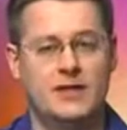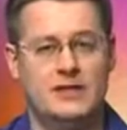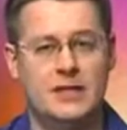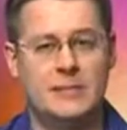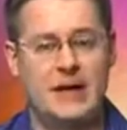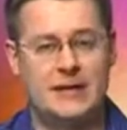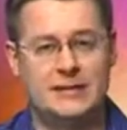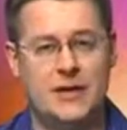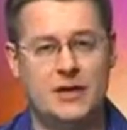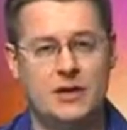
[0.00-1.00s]
fall asleep,
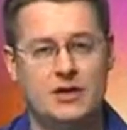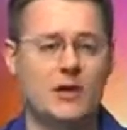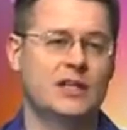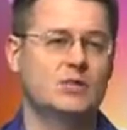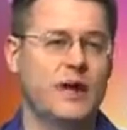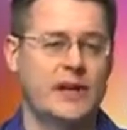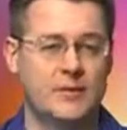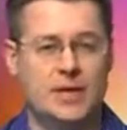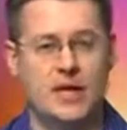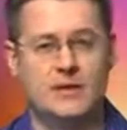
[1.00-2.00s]
pass out on the cross, wake
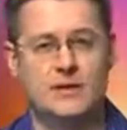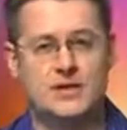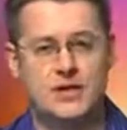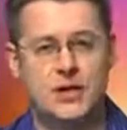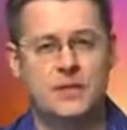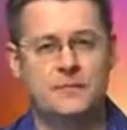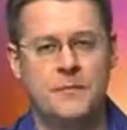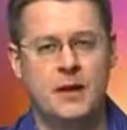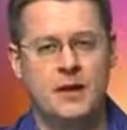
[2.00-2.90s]
up later in the tomb.